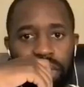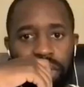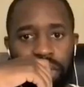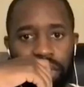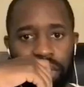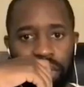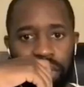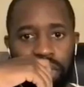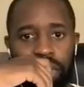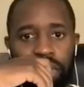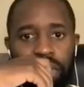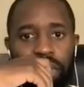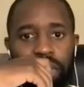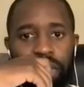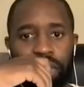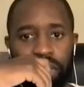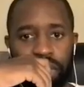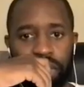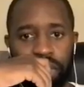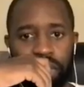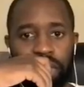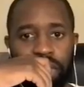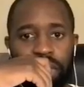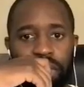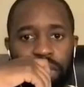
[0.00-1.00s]

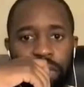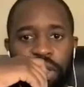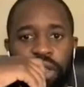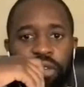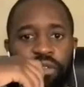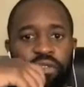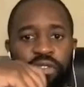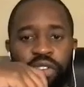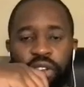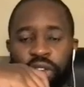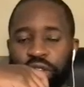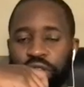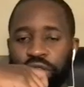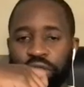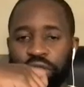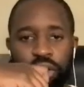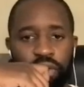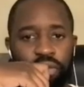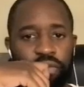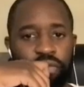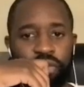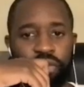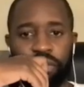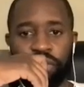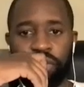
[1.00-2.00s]
and true.
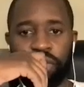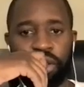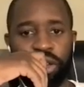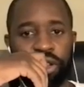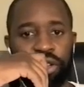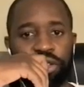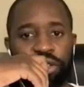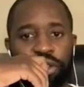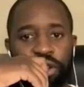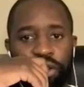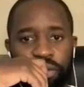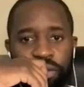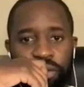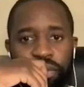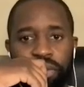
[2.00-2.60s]
very true